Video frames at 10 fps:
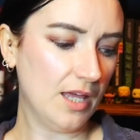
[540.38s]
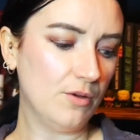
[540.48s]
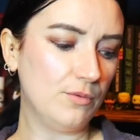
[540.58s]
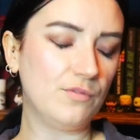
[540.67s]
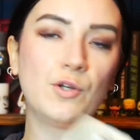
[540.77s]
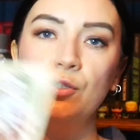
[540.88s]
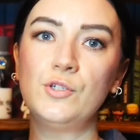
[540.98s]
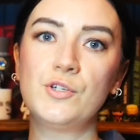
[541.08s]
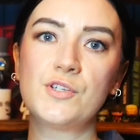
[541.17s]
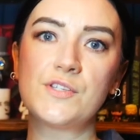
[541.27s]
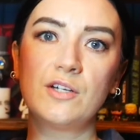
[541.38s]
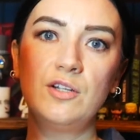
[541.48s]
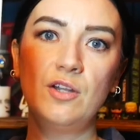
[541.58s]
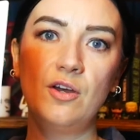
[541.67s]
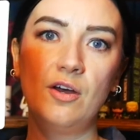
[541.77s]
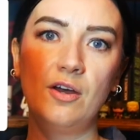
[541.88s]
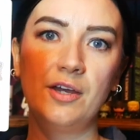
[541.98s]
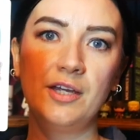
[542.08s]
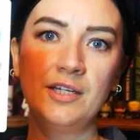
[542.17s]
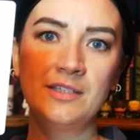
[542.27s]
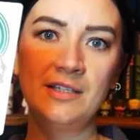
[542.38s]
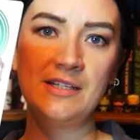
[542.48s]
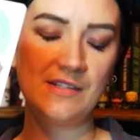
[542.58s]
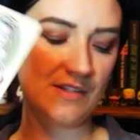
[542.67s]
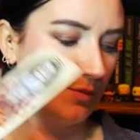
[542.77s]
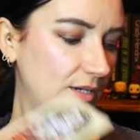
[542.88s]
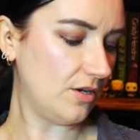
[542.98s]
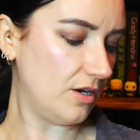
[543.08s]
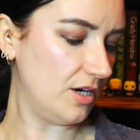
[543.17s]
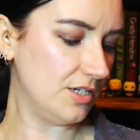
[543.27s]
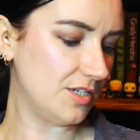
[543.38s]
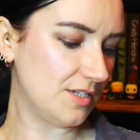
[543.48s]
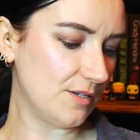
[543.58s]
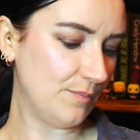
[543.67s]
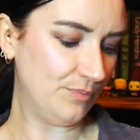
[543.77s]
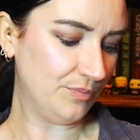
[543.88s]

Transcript: We've got Ludus the Clown. He's a sweetheart.